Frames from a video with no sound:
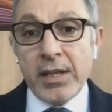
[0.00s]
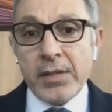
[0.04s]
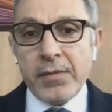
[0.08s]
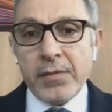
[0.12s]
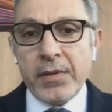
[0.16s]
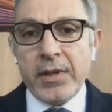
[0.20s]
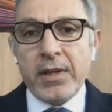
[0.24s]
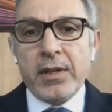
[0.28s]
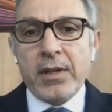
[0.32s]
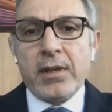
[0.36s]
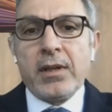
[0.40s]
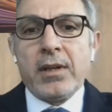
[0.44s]

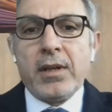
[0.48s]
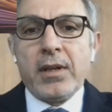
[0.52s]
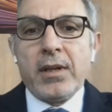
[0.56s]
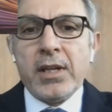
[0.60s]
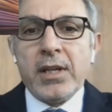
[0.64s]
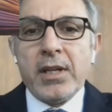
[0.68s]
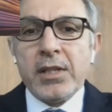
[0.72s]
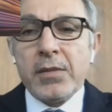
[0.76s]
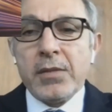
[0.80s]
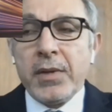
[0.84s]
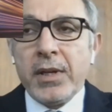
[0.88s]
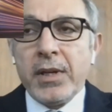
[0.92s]
as
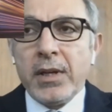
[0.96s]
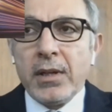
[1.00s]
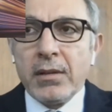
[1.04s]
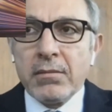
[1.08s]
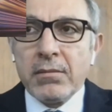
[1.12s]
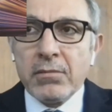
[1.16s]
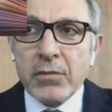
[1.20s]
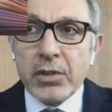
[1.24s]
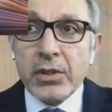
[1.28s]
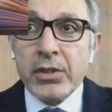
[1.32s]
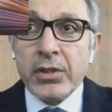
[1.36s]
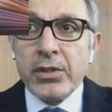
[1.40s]

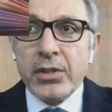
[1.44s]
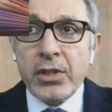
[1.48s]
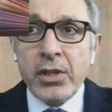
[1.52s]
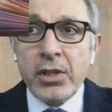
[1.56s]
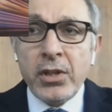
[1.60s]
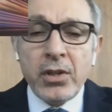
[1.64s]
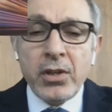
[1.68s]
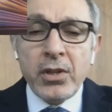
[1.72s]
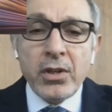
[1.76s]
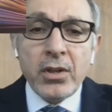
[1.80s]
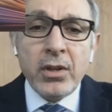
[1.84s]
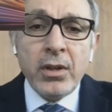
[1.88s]
we
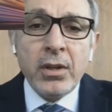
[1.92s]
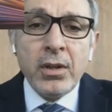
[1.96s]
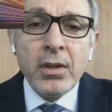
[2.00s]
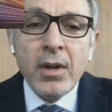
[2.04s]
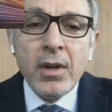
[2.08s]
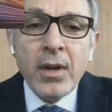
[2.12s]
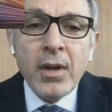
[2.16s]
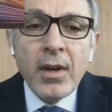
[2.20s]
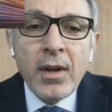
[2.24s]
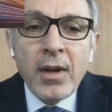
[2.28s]
continue.